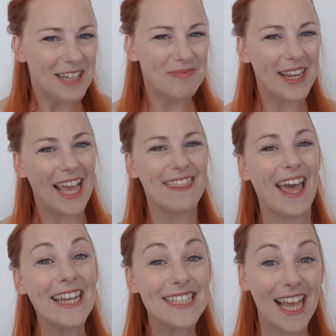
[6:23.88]
But yeah,
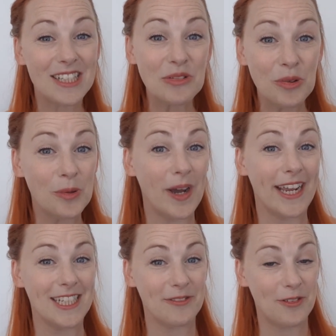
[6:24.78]
thanks as
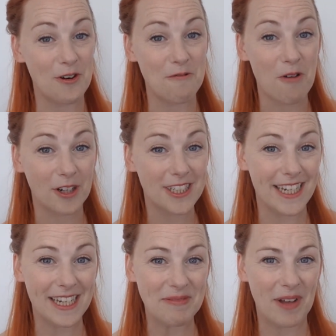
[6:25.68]
always for
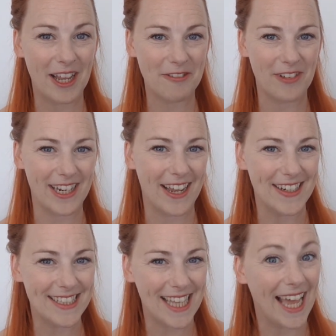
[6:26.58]
watching my
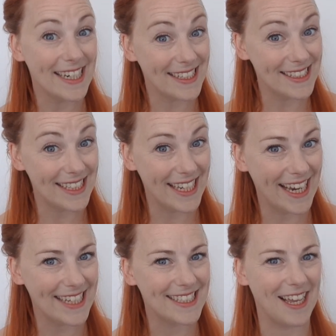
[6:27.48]
videos, and I'll see you
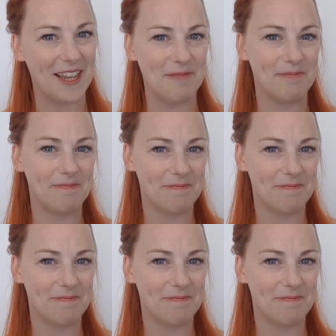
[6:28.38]
next time.